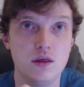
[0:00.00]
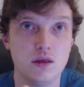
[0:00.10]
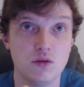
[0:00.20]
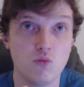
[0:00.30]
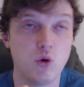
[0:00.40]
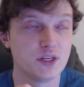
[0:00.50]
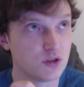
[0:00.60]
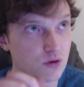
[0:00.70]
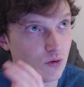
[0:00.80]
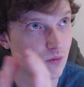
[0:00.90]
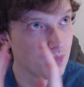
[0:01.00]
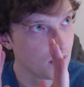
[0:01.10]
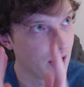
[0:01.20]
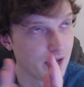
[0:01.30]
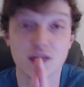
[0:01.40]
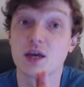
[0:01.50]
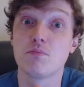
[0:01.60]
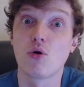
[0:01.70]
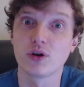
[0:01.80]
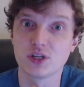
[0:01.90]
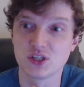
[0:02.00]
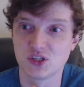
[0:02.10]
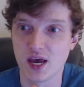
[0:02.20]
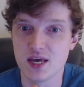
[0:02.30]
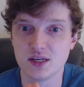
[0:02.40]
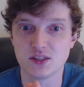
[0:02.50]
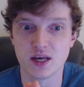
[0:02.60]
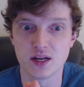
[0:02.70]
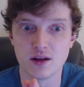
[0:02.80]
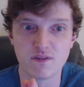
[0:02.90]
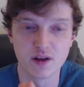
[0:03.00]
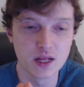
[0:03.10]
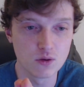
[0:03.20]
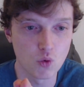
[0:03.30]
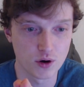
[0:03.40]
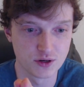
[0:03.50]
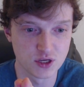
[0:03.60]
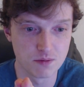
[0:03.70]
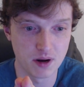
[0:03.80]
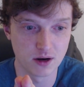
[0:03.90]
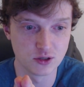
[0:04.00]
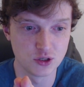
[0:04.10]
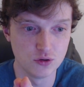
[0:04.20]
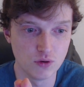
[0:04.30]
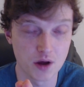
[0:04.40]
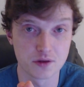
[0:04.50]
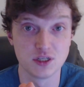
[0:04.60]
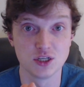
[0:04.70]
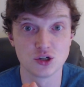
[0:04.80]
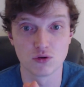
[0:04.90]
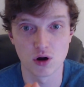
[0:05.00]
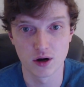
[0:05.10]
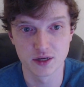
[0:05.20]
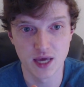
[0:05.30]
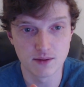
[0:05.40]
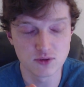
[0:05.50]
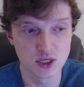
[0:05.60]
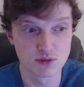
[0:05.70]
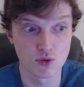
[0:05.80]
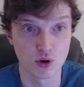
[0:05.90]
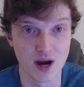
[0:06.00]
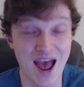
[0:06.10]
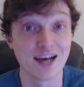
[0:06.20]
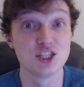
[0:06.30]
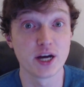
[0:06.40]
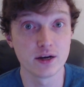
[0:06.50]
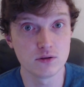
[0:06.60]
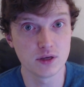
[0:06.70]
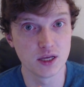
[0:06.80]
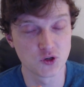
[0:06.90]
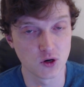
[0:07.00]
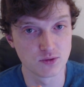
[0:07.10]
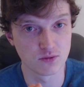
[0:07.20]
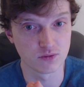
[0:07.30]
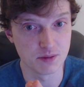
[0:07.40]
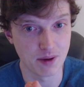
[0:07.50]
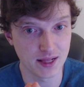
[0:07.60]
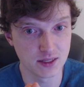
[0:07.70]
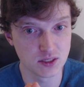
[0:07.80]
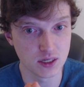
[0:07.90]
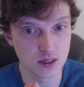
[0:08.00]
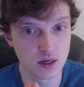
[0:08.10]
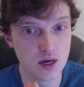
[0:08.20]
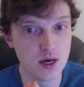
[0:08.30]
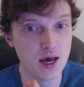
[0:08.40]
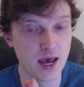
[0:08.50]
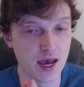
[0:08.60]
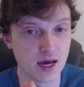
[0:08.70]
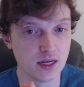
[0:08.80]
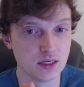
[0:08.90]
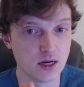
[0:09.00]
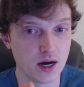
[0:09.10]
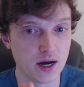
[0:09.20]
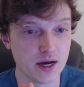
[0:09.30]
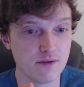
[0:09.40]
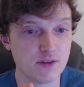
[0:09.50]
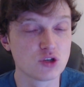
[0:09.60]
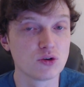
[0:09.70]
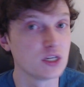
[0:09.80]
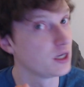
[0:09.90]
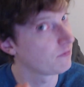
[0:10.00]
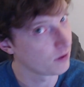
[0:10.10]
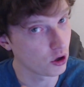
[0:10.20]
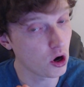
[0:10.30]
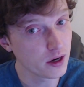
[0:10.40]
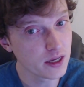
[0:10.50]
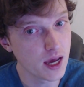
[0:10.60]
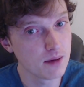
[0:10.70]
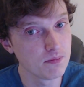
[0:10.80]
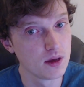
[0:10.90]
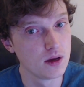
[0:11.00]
what's I think important to say is that Infinity Wars, compared to other digital card games, is more agile in terms of rebalancing. And if this was a different card game,